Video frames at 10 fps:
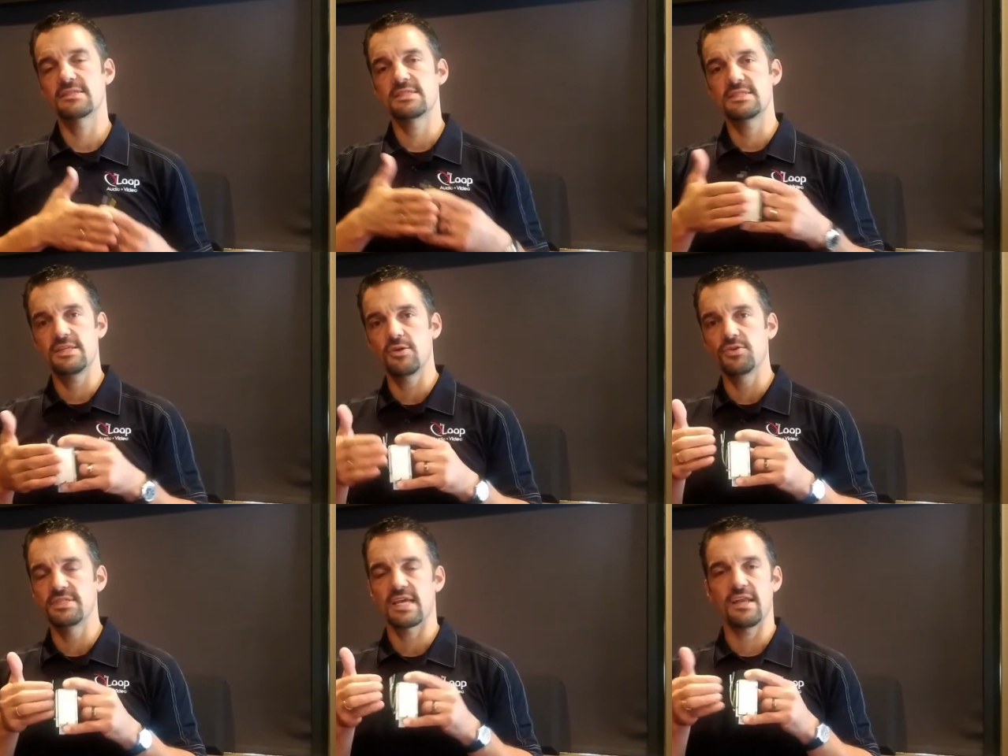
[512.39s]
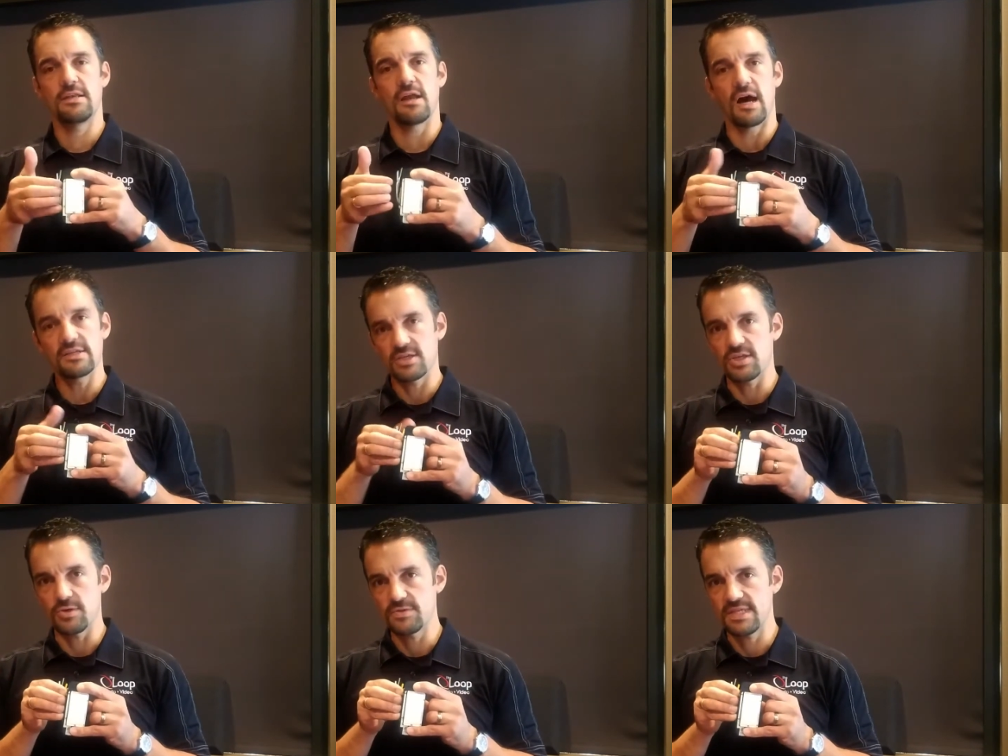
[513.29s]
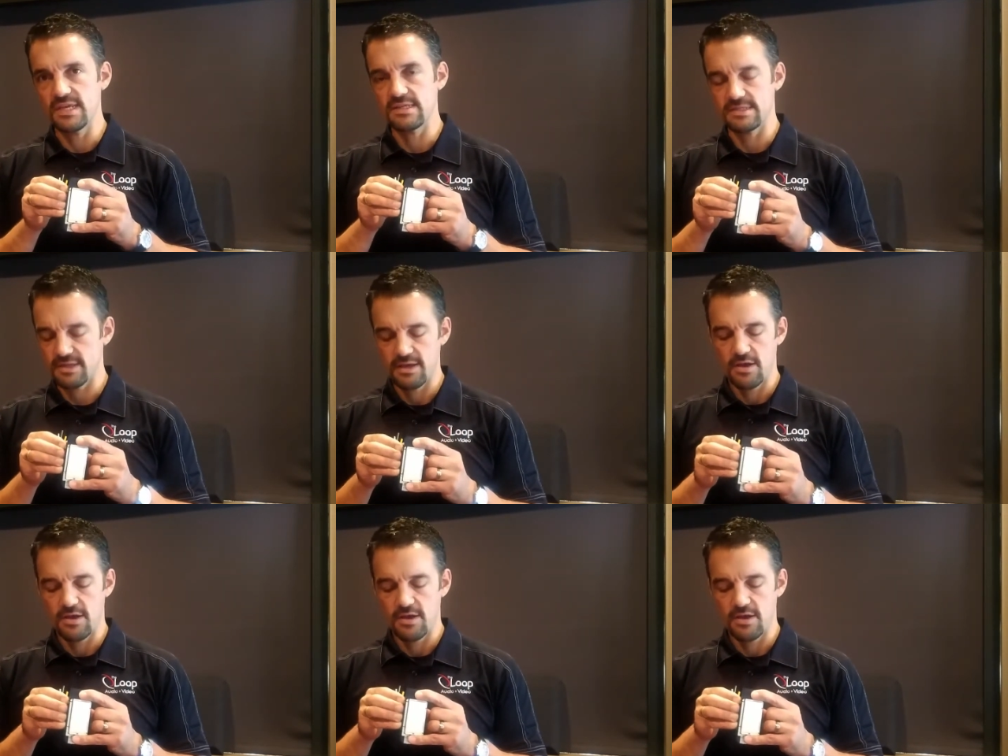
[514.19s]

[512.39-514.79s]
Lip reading: still decide not to use these.